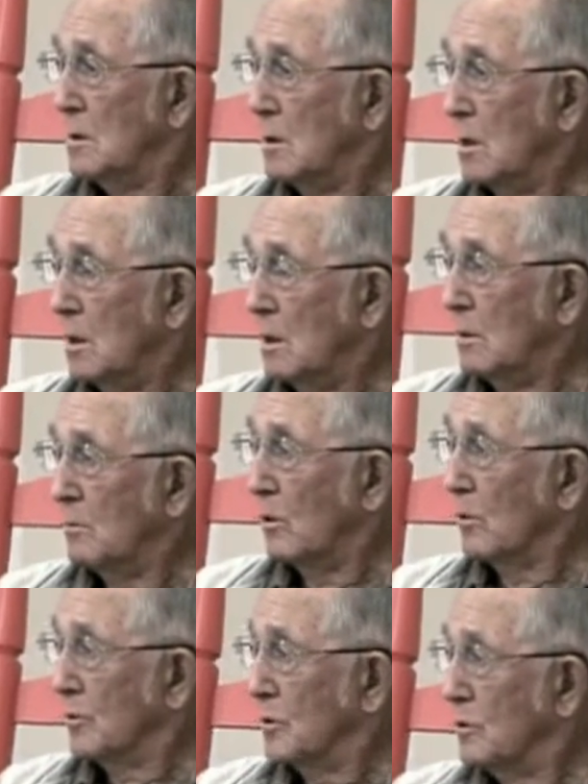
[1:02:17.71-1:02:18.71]
uh,
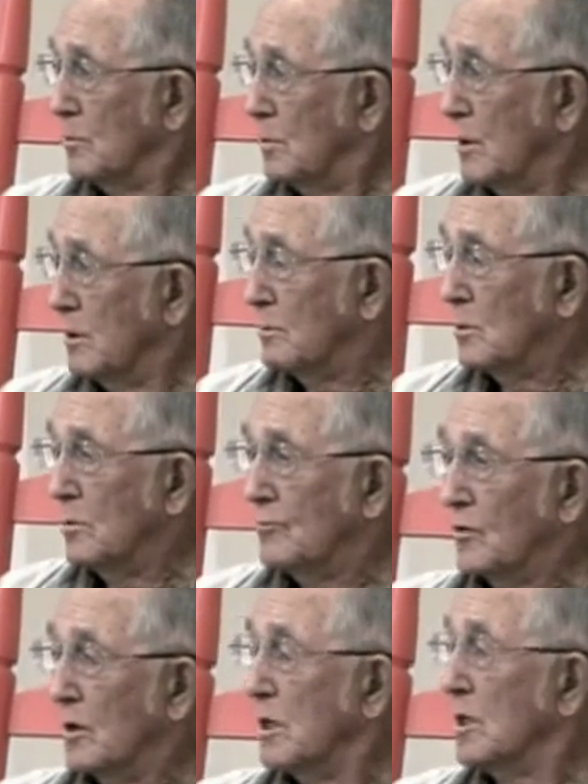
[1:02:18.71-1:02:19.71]
well-to-do people
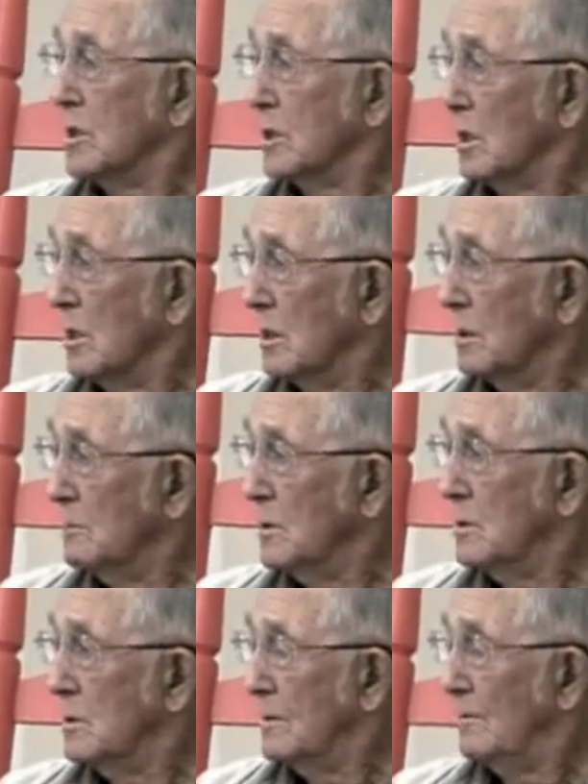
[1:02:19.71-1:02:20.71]
for a hunting club.
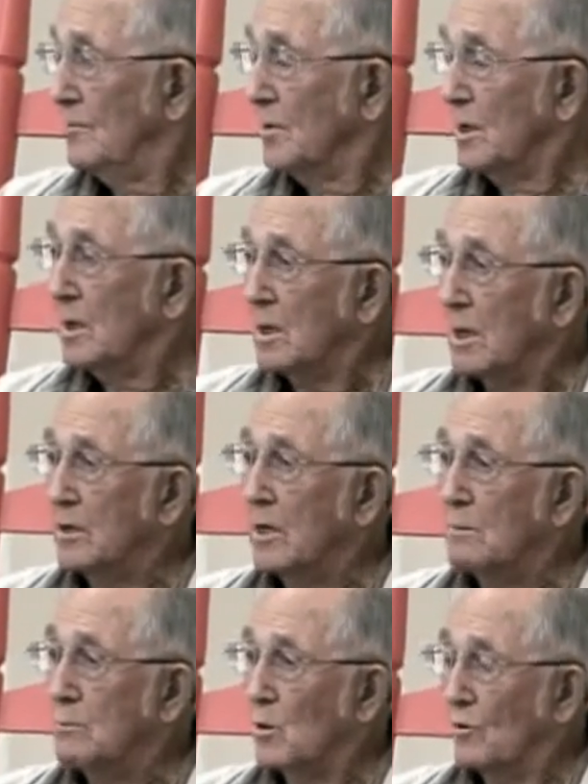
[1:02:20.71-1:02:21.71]
And
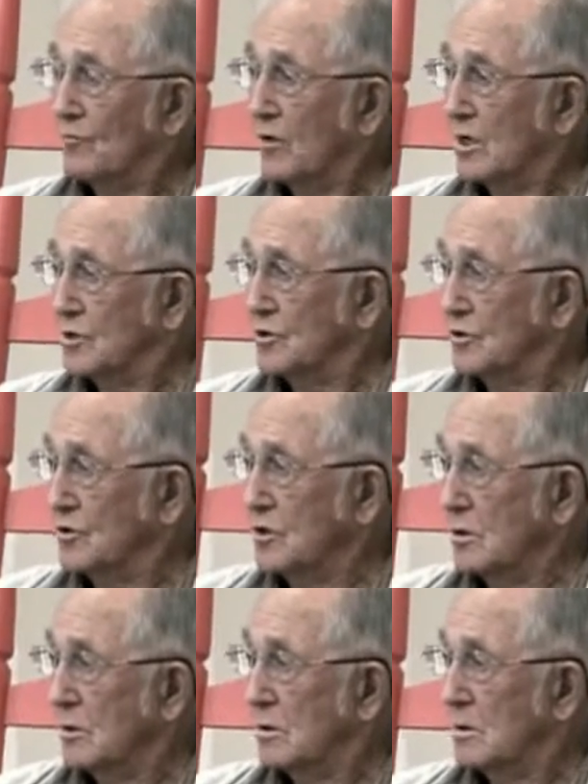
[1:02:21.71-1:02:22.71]
they bought pheasants here